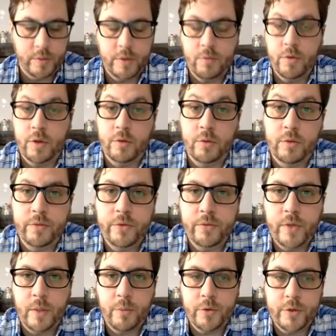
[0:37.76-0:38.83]
critical review
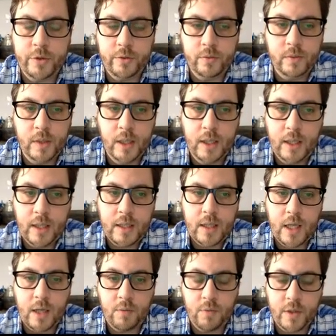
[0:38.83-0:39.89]
number 2
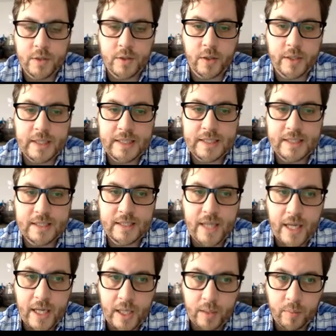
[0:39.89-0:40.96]
runs on the
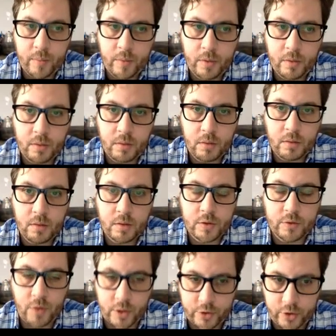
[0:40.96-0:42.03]
same
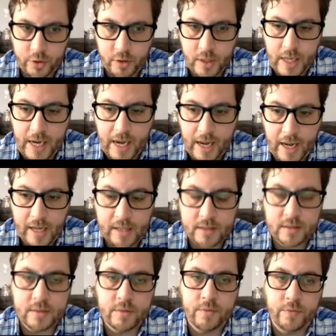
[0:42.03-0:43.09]
structure
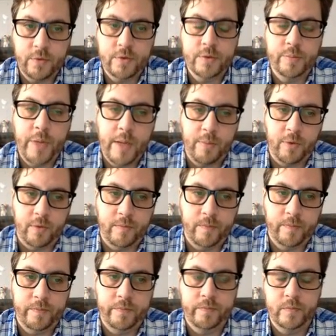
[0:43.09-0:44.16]
as the first paper.
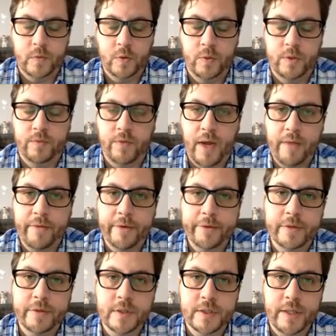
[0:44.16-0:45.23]
So it's
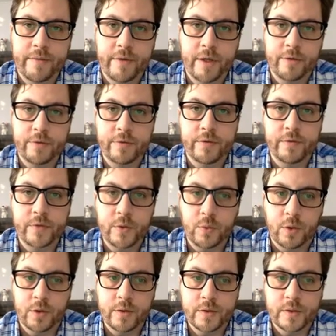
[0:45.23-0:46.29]
500 to 750
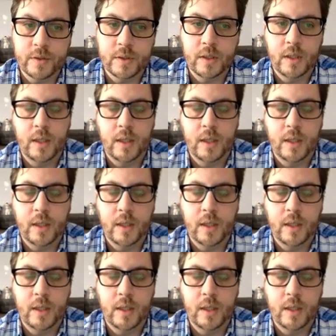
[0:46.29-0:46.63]
words.